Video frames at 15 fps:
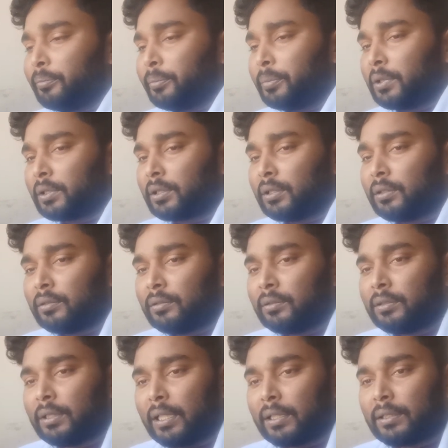
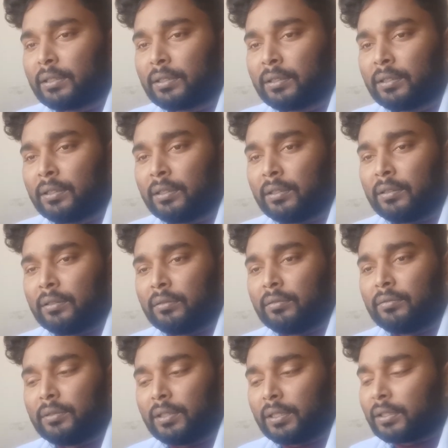person that
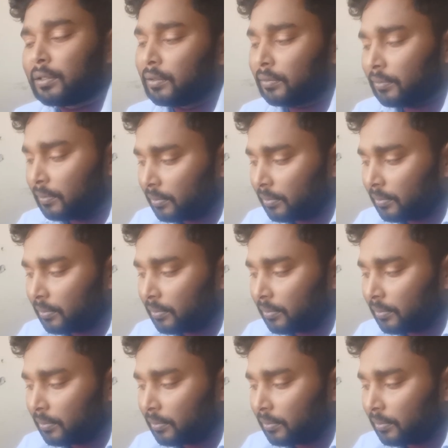yes,